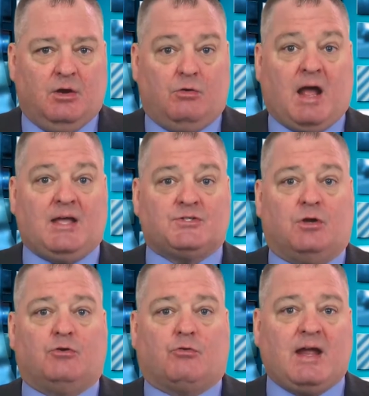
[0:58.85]
who has
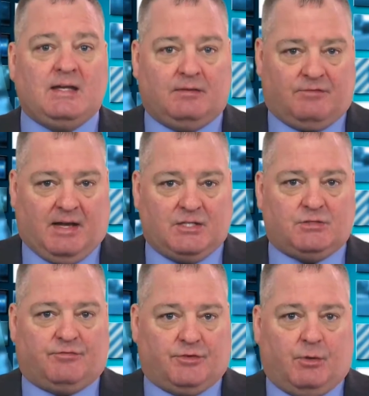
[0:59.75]
great advice
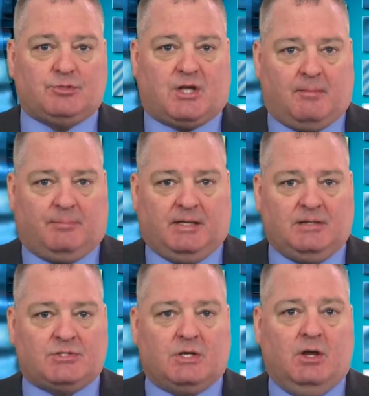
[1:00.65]
for those
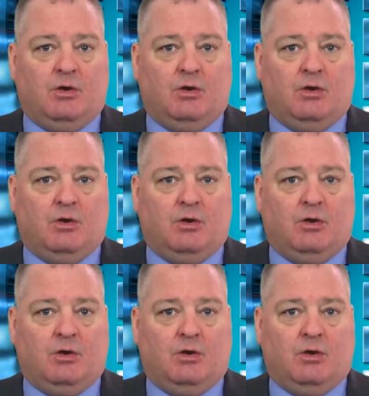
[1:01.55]
companies